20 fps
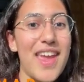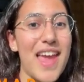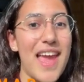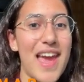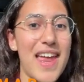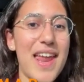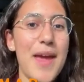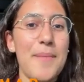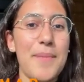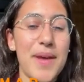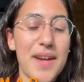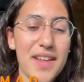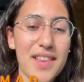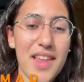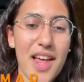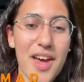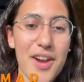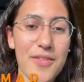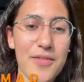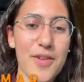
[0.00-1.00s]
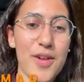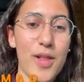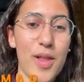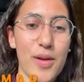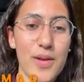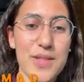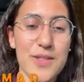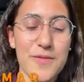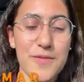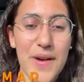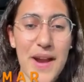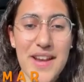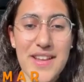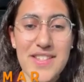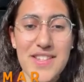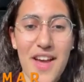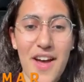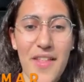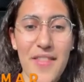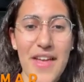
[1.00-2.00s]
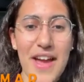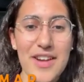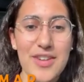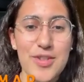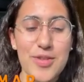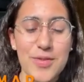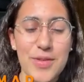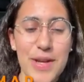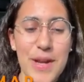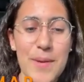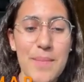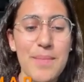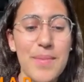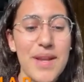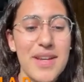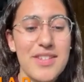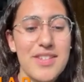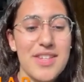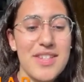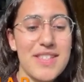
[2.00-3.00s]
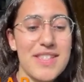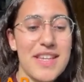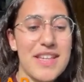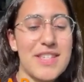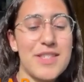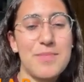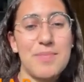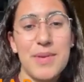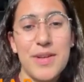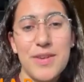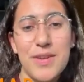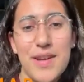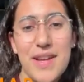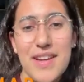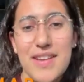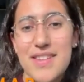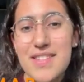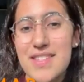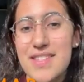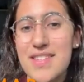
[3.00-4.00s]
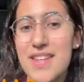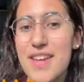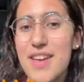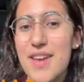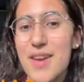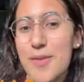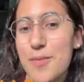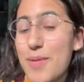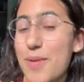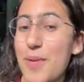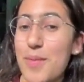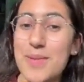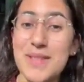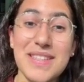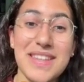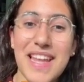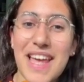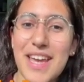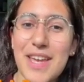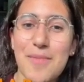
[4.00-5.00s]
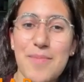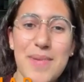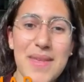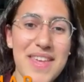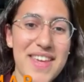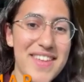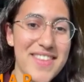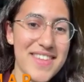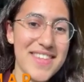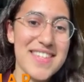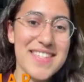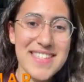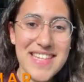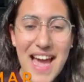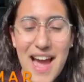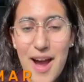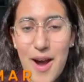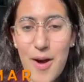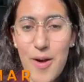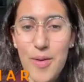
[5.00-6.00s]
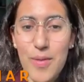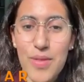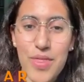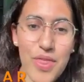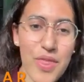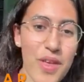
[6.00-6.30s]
And I met a lot of close friends on that trip and just experienced what it was like being in the South.